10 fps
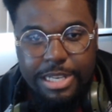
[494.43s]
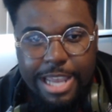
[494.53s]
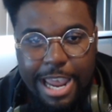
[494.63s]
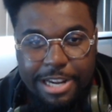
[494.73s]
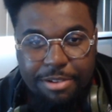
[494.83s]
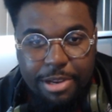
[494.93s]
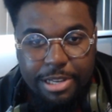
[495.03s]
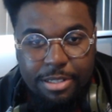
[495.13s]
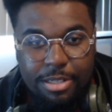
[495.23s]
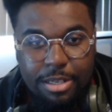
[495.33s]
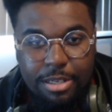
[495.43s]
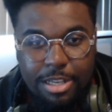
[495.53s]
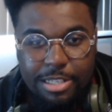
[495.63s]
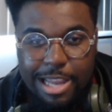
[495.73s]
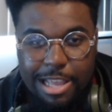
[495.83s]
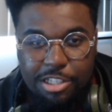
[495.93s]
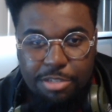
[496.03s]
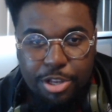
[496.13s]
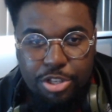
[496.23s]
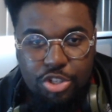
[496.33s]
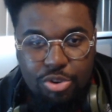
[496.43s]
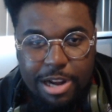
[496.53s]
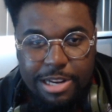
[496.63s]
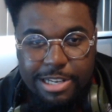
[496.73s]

anyways, because he has his mother's trident.